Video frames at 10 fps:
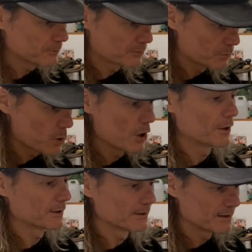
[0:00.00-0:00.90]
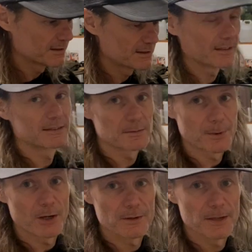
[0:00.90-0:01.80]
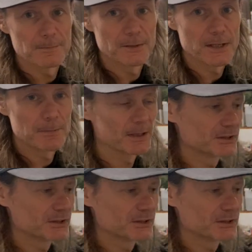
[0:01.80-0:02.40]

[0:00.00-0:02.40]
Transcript: to work, and it's tested by them, and they bench